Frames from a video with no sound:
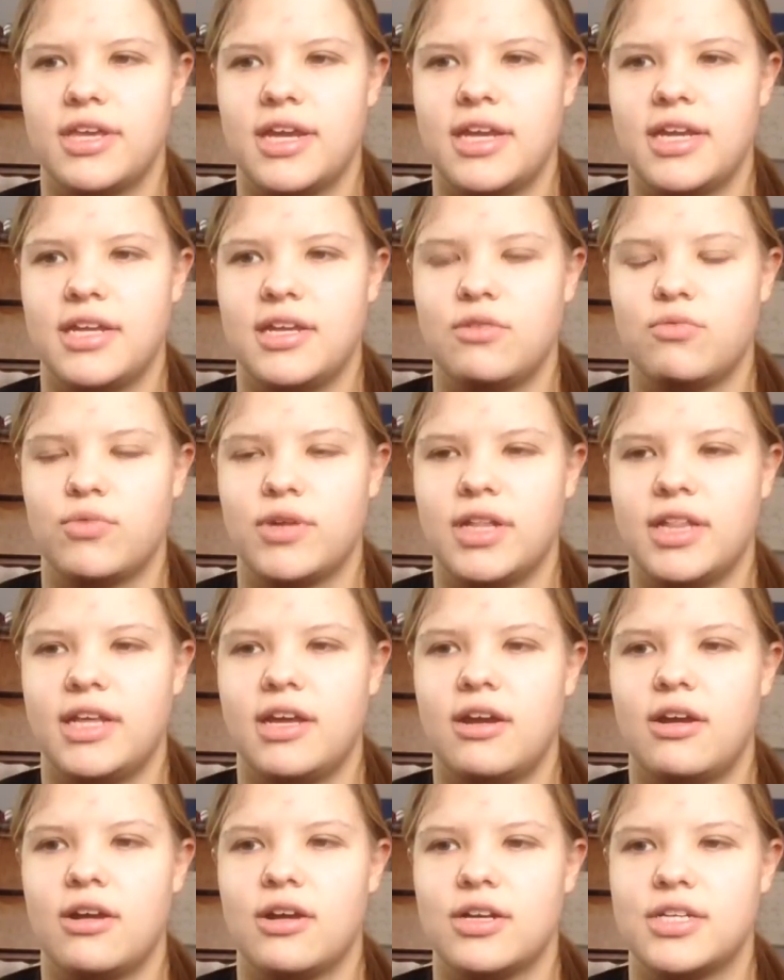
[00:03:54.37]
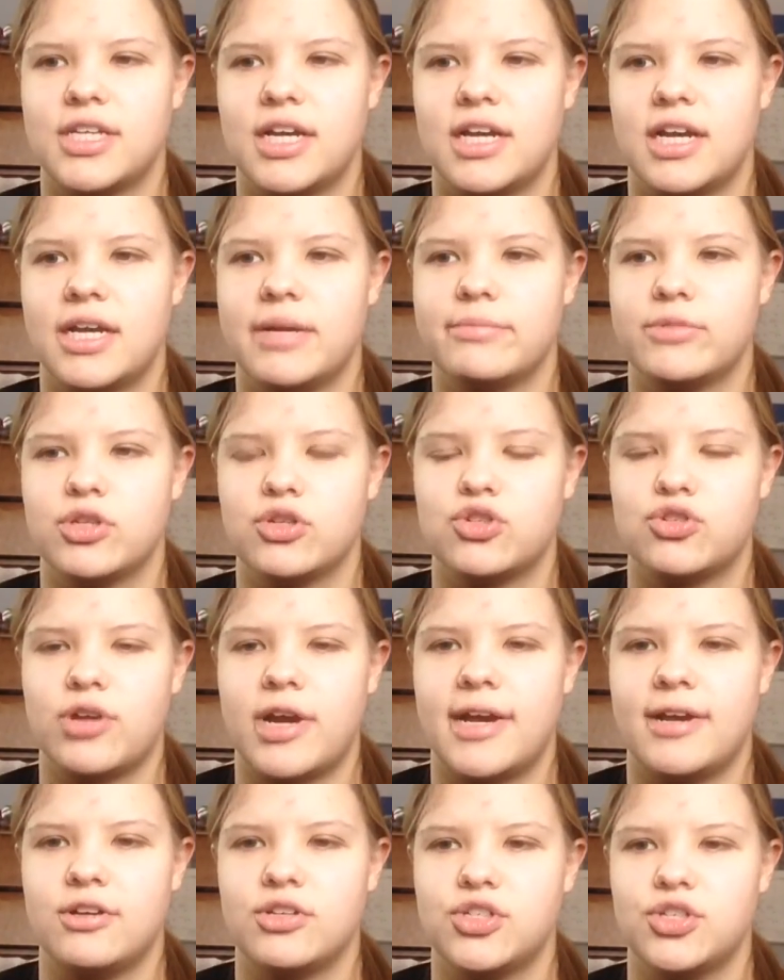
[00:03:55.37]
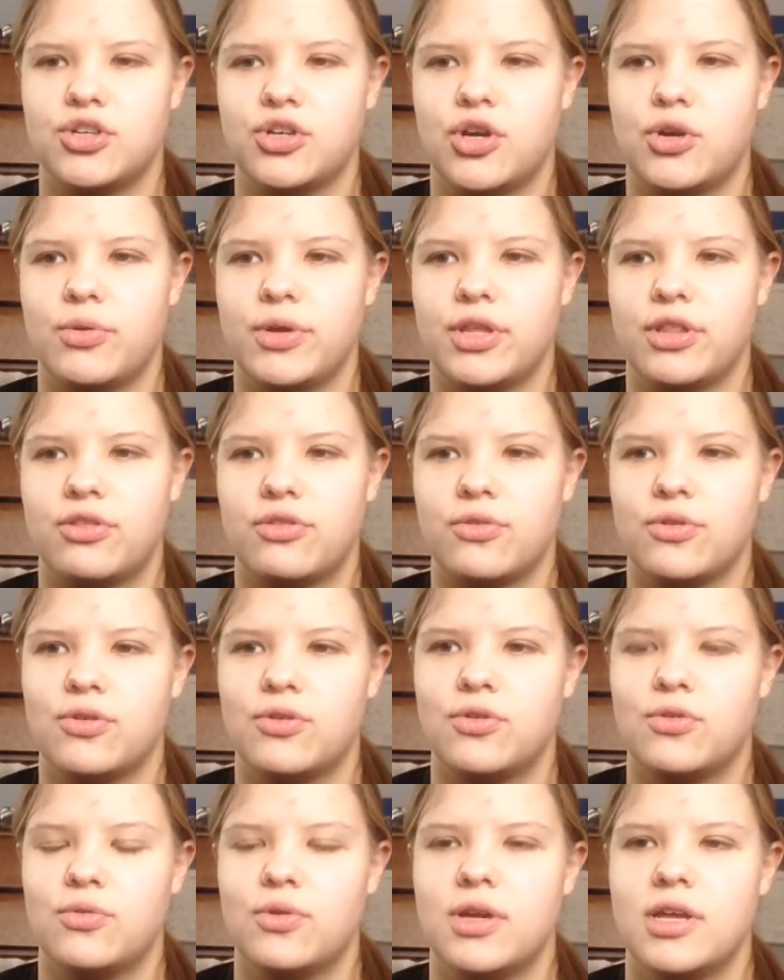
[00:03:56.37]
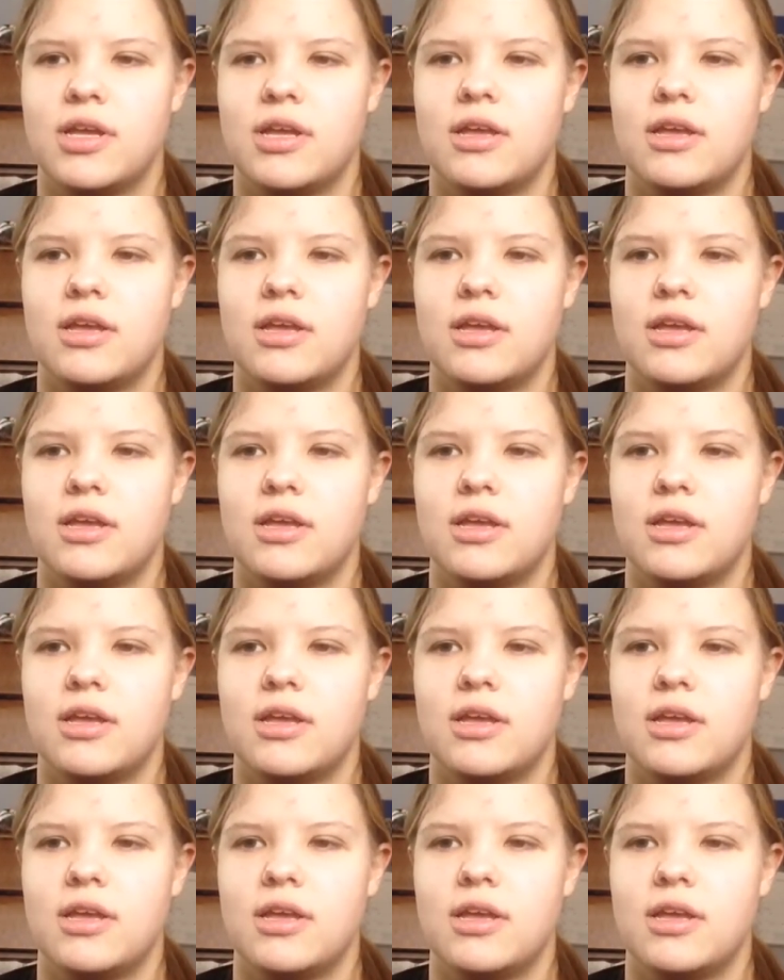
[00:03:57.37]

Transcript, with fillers: any really hard times or trials you're going through,